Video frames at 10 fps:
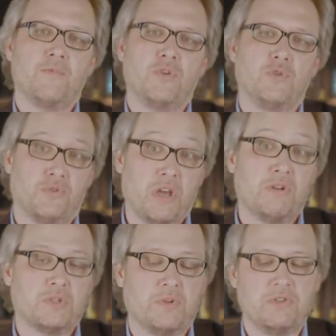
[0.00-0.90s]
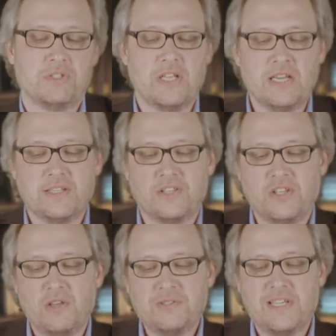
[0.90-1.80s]
you'll notice when you study that the
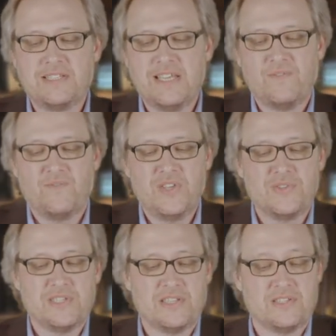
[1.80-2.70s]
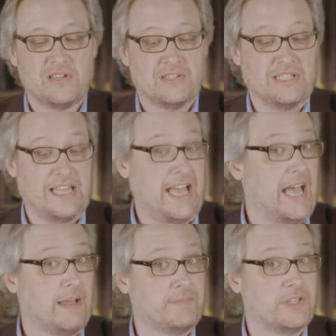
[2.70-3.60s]
UCC fills in certain
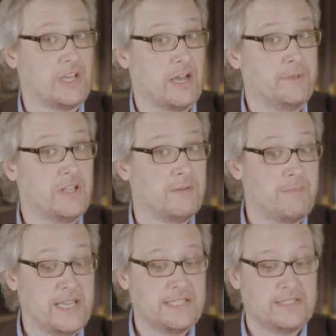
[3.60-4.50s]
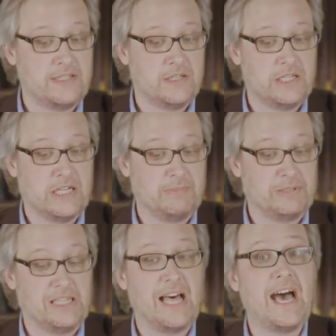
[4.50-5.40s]
gaps. The common law may still
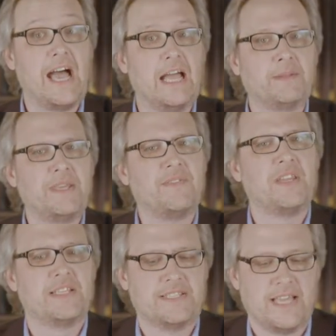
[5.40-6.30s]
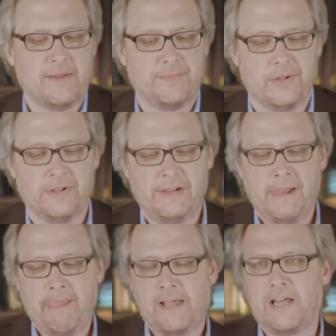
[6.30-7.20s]
apply. Let me give you an example.
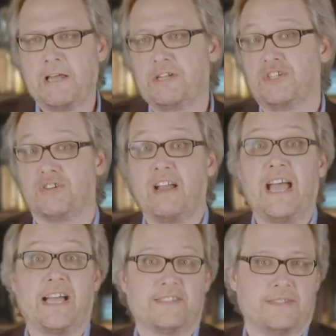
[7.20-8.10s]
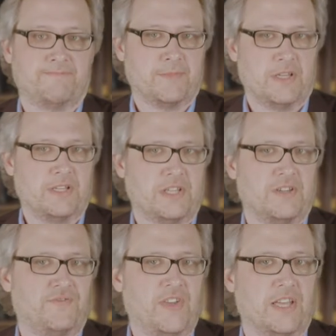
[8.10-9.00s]
Duress is a
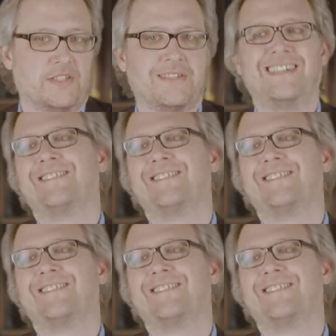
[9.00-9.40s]
defense.